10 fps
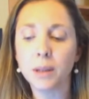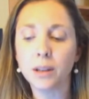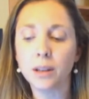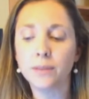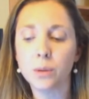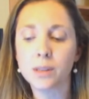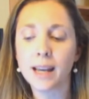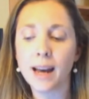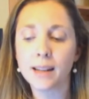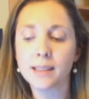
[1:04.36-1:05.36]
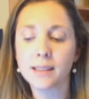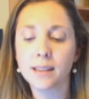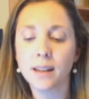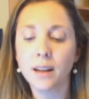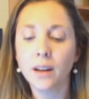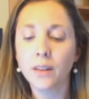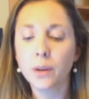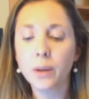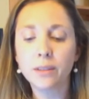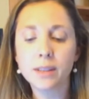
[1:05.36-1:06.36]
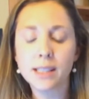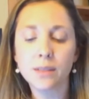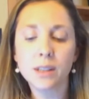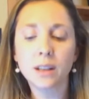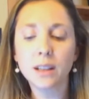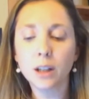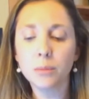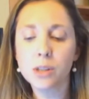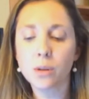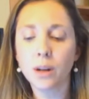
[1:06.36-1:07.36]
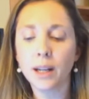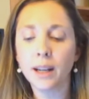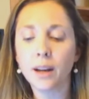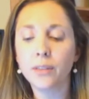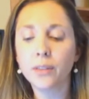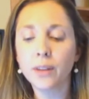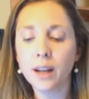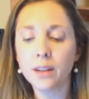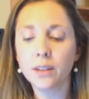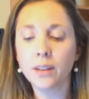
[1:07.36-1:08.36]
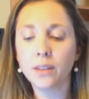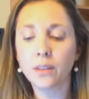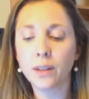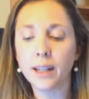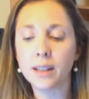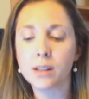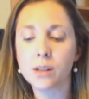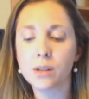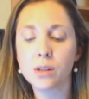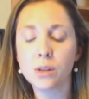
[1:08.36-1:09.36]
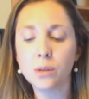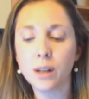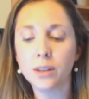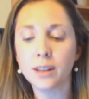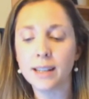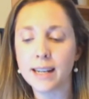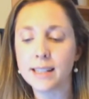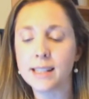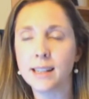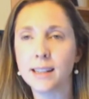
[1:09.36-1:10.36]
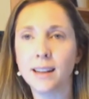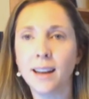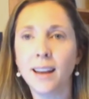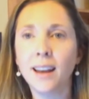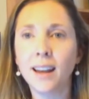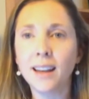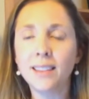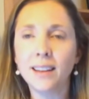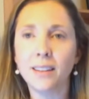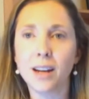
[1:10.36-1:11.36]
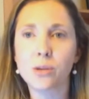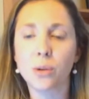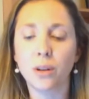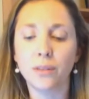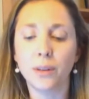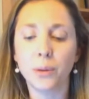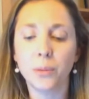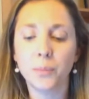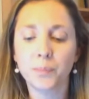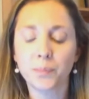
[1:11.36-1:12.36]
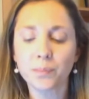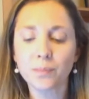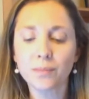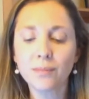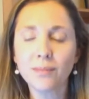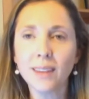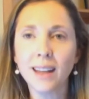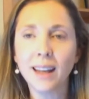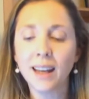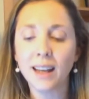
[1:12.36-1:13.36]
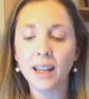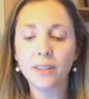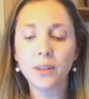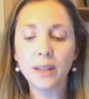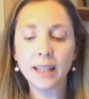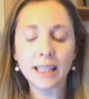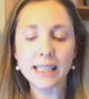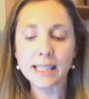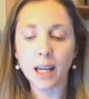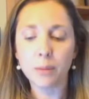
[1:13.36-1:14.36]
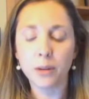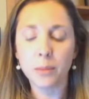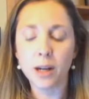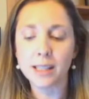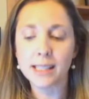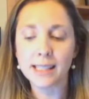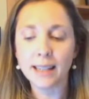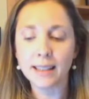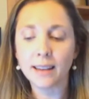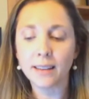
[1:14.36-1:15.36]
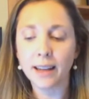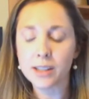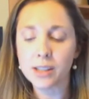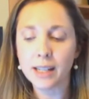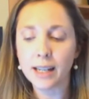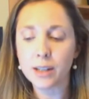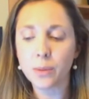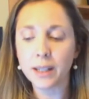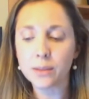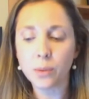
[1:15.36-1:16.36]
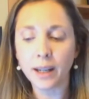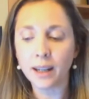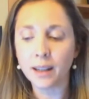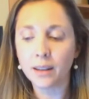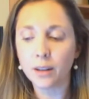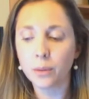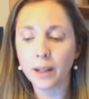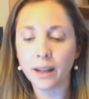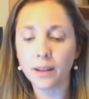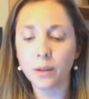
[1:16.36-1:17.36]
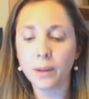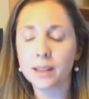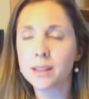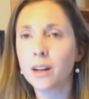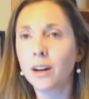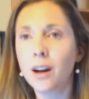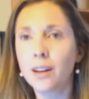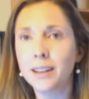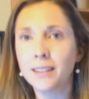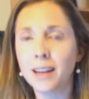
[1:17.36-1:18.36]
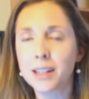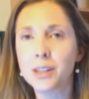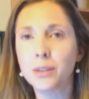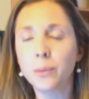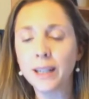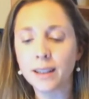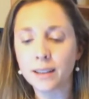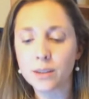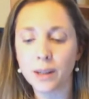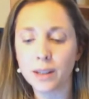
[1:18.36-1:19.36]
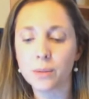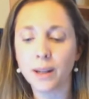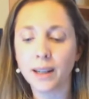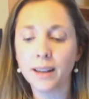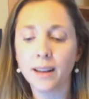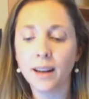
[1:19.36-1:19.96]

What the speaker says: million votes cast, though he received a clear majority of 303 to 219 in the electoral vote. If you need an escape from our extended Election Day 2020, or what I think we can start calling Election Week 2020,